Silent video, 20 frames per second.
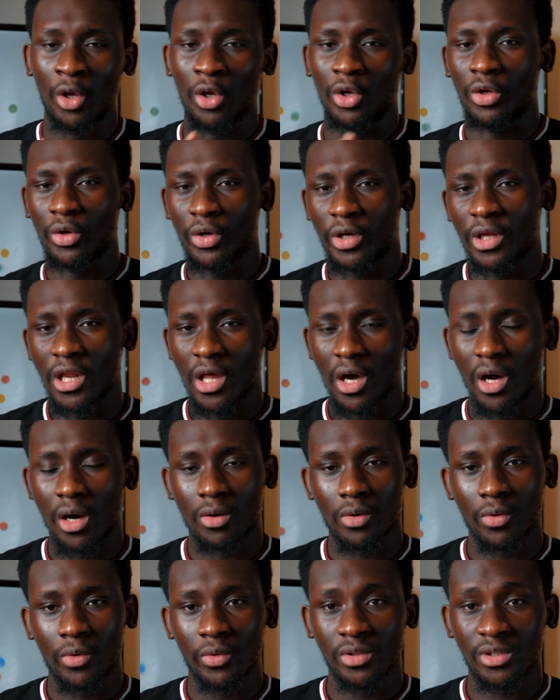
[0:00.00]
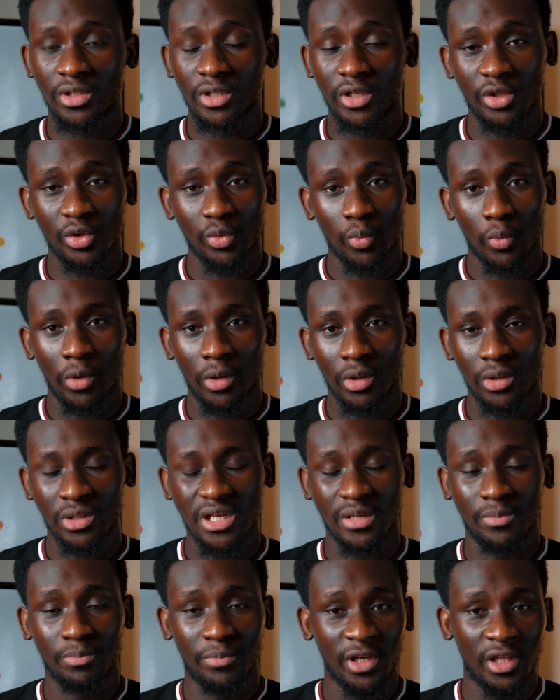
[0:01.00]
Knowing how Google search works
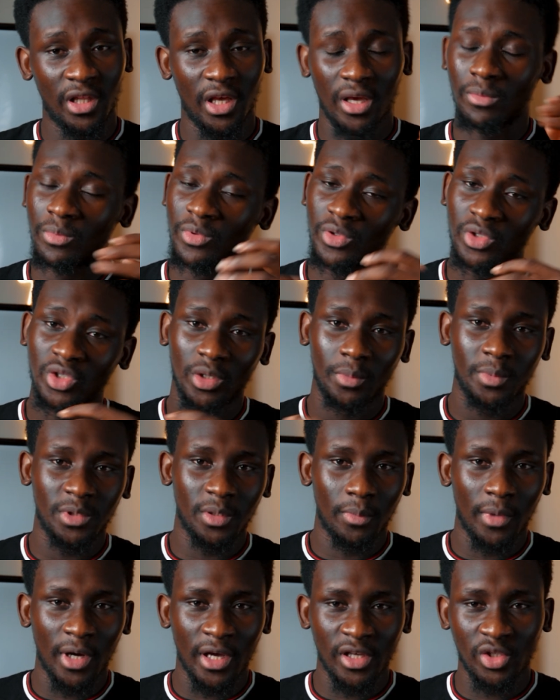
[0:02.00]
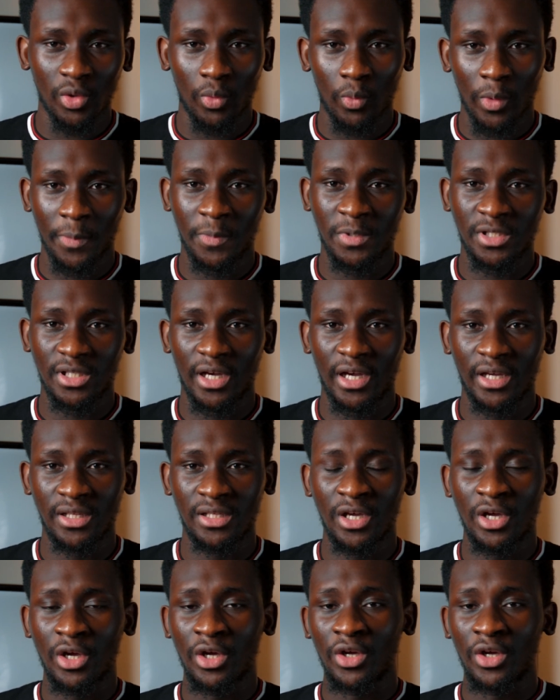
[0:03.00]
and being able to optimize your website